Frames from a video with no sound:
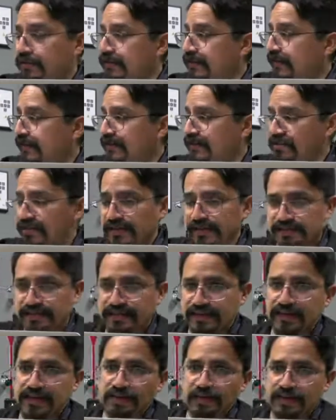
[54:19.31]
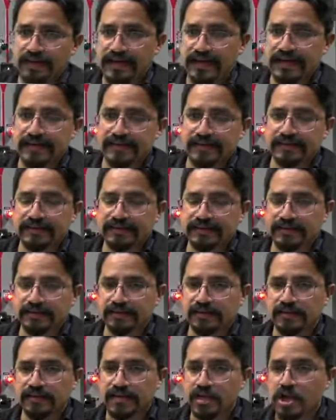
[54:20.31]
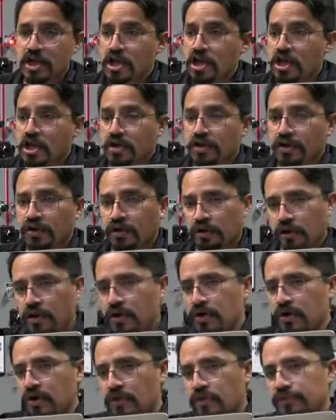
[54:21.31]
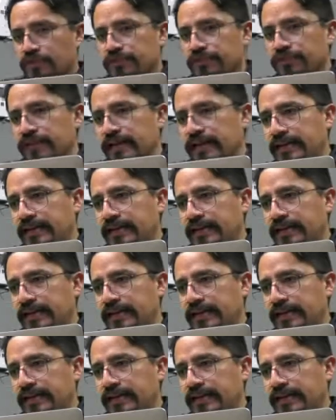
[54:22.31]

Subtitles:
It's gonna synchronize, close,